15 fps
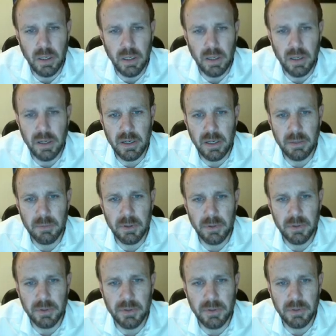And I'm
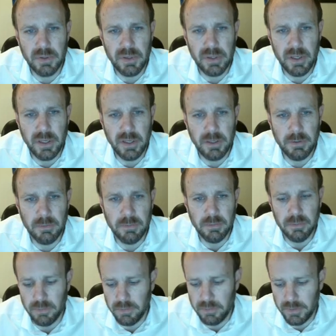going to say
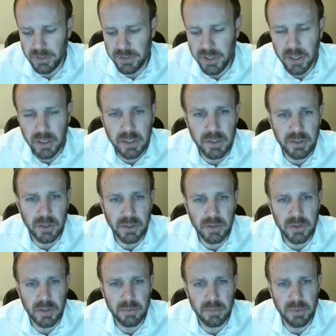young
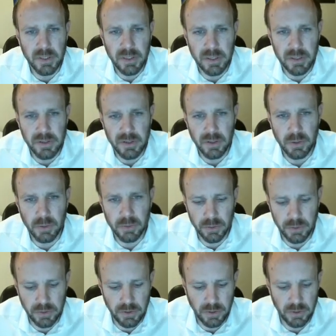adults because older
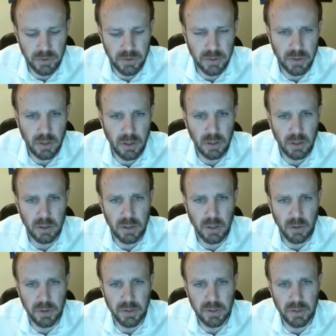adults are
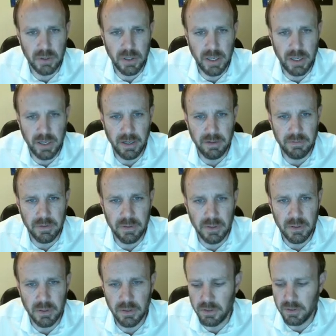going to have
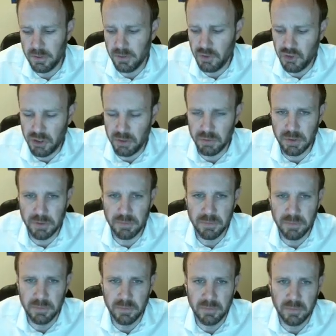children.
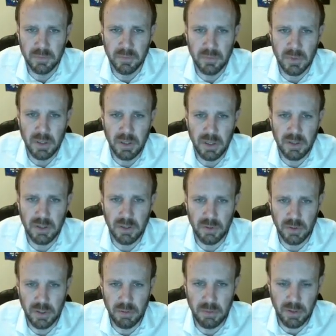And so
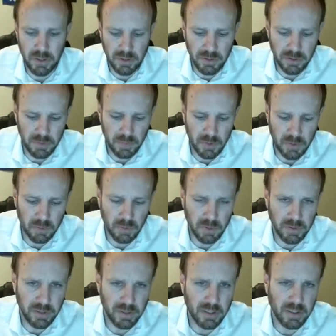some of their disposable
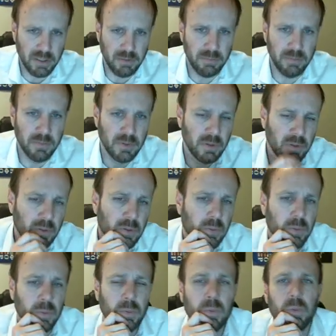income
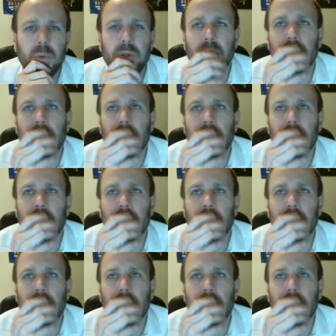would